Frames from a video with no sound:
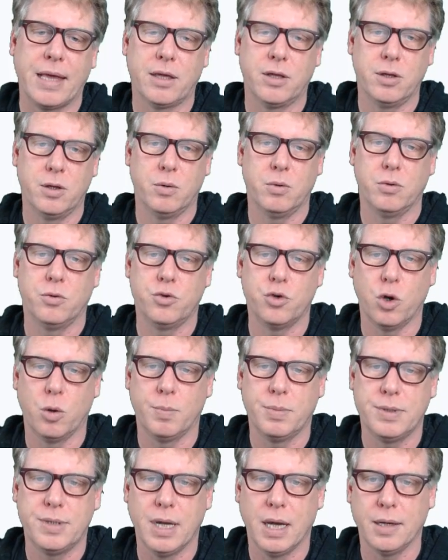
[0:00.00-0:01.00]
thank you,
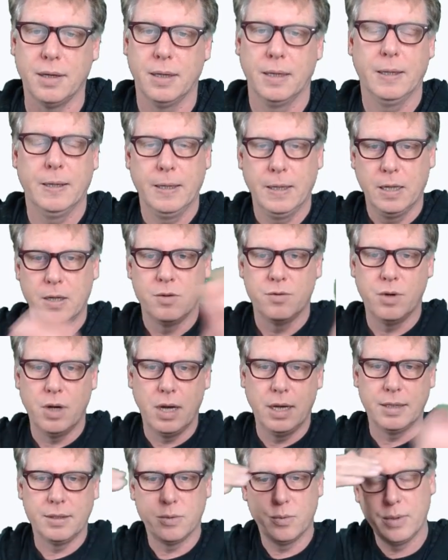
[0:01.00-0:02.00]
job done.
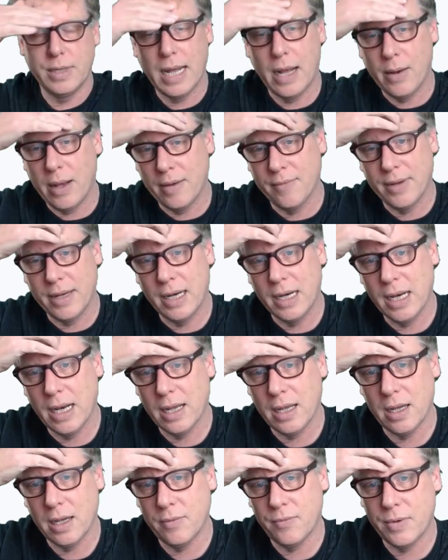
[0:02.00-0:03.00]
Right, we now have a
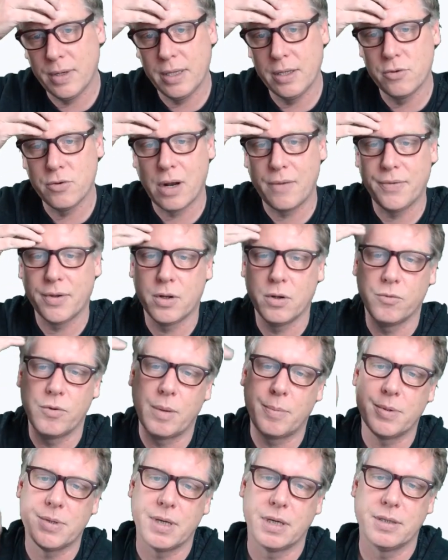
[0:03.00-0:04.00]
lovely graphical
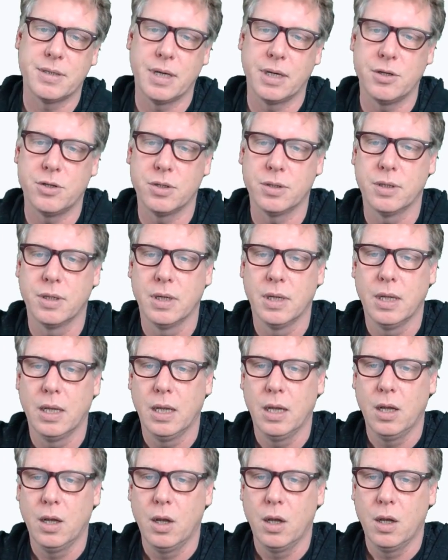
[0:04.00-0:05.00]
representation.
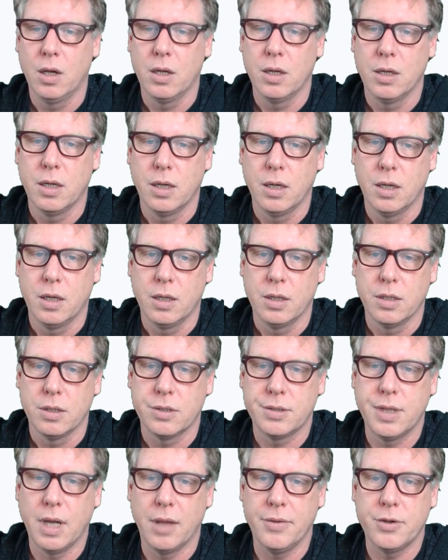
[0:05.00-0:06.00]

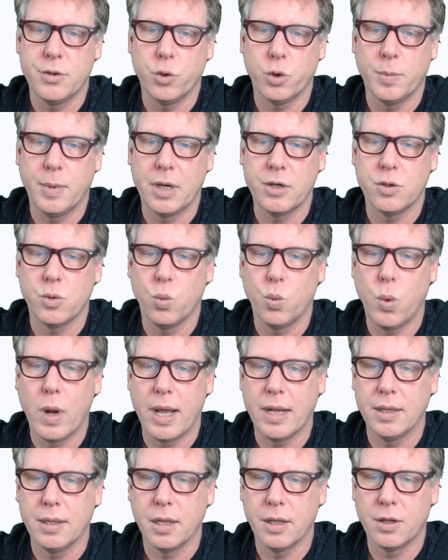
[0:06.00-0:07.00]
Start this automation
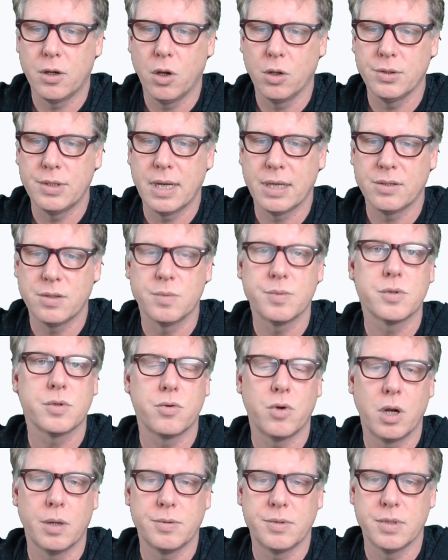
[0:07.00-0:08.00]
when a contact
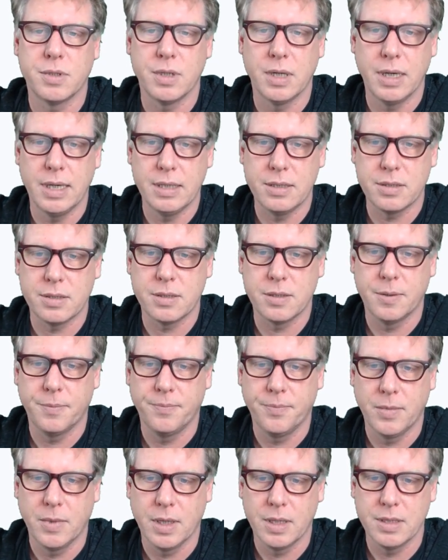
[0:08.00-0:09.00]
subscribes to the list.
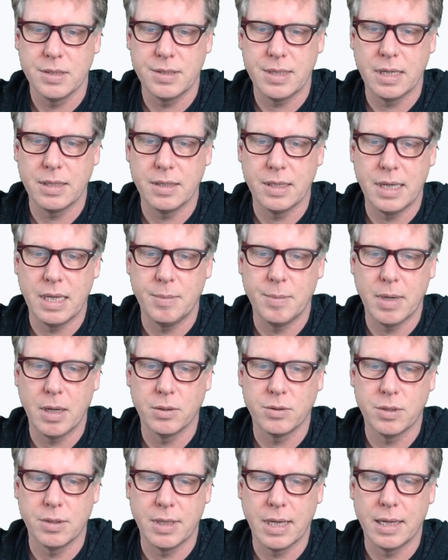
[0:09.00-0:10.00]
Send an
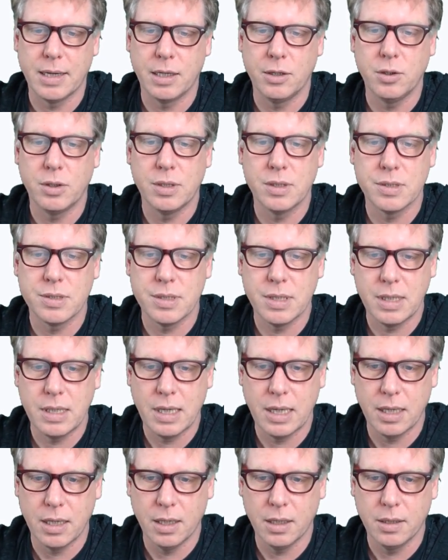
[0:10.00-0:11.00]
email to that, and you can see
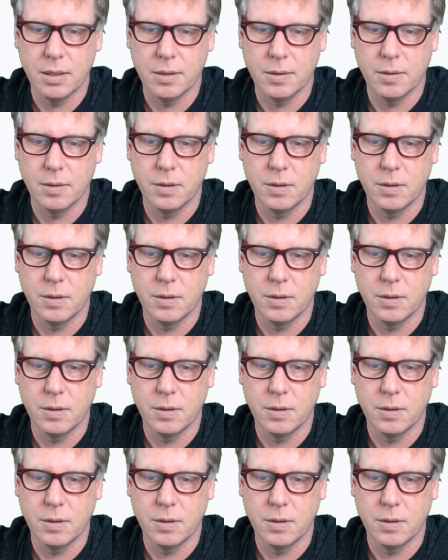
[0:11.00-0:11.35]
here